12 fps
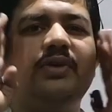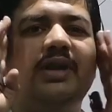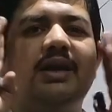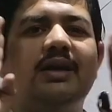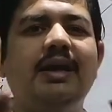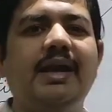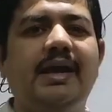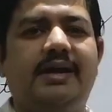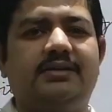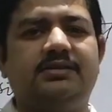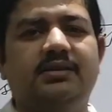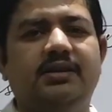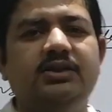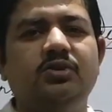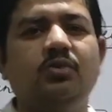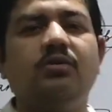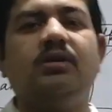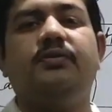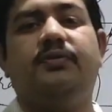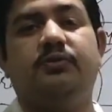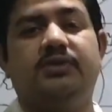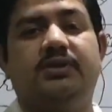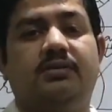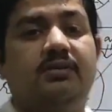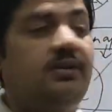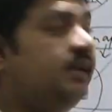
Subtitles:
so we are relaxed. There is no confusion.